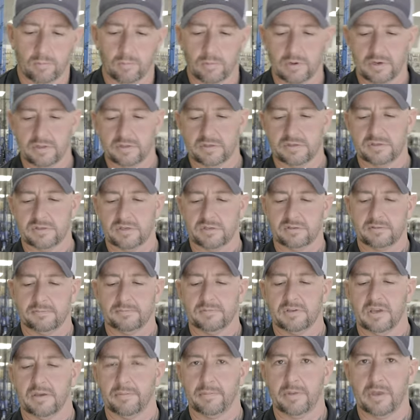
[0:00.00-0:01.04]
One of the systems
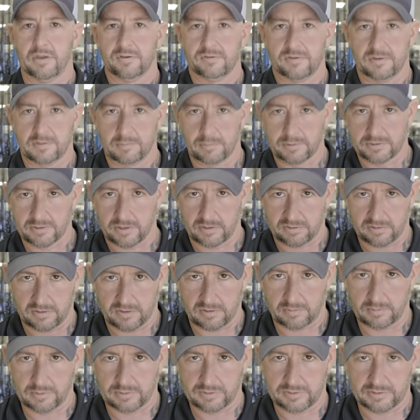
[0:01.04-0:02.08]
I mentioned was our
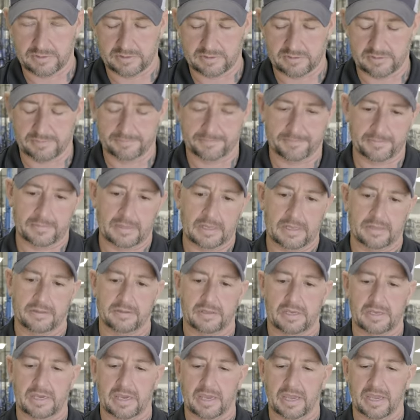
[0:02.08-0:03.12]
terminal system. At
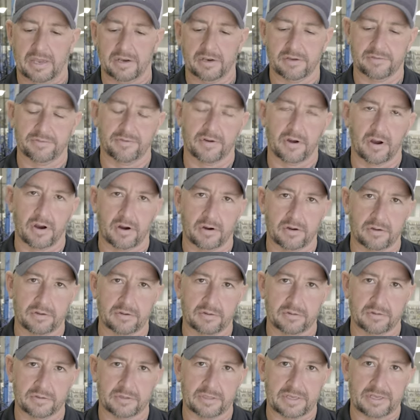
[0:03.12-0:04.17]
the end of our
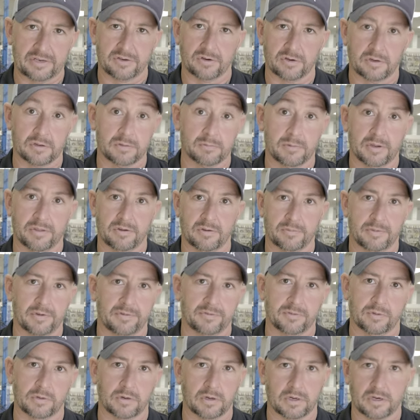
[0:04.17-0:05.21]
leader, whether it be
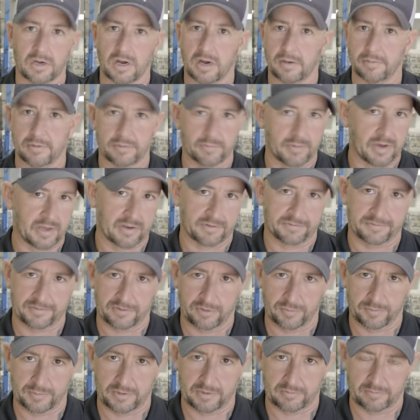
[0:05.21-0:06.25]
fluorocarbon,
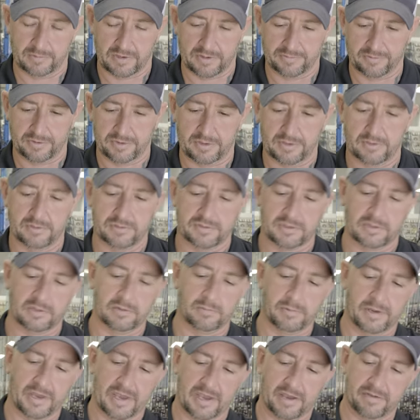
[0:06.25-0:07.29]
monofilament, whatever you're using,
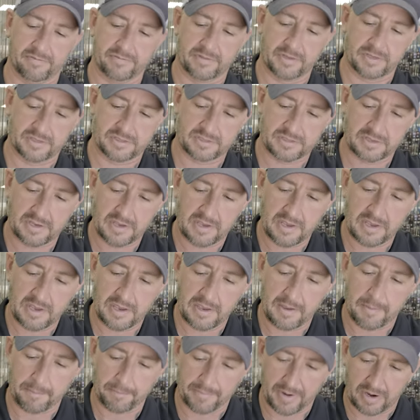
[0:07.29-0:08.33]
we have this
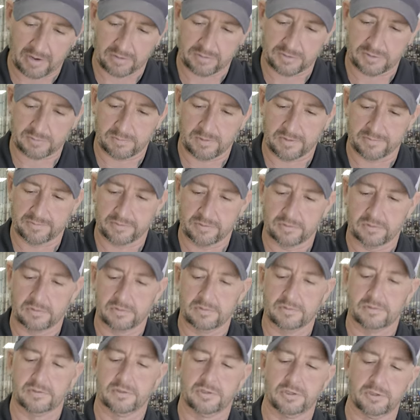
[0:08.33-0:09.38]
barrel swivel
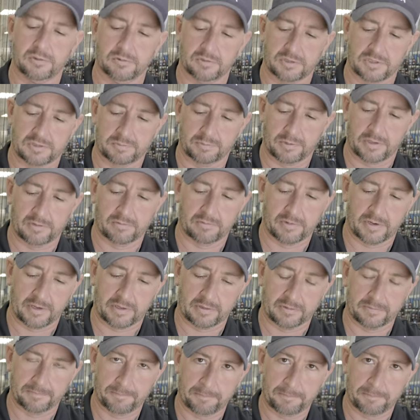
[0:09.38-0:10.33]
to a split ring.